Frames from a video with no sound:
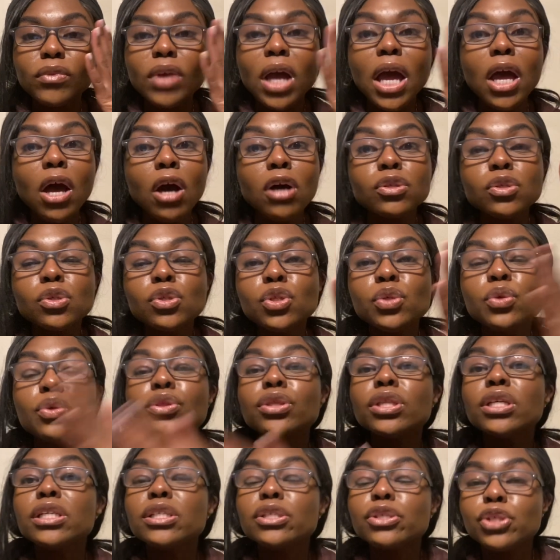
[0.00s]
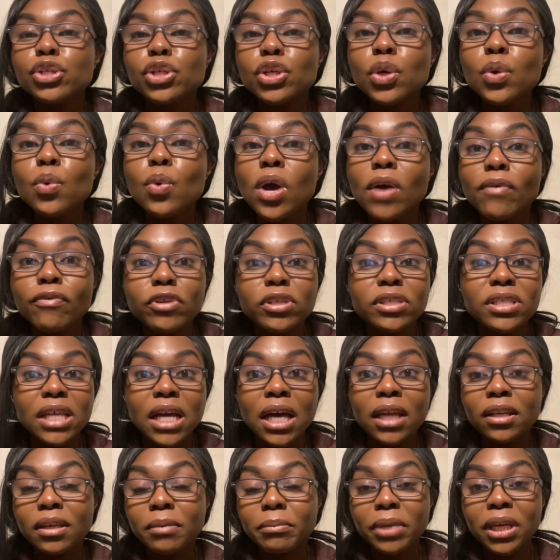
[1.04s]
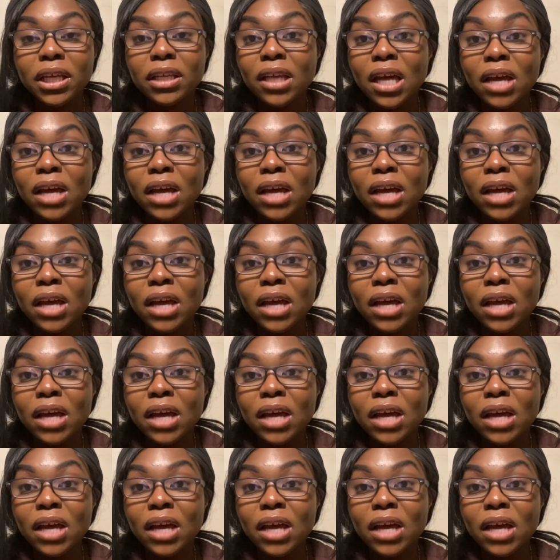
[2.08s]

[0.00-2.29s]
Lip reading: I also do think, too, whoever's telling Blake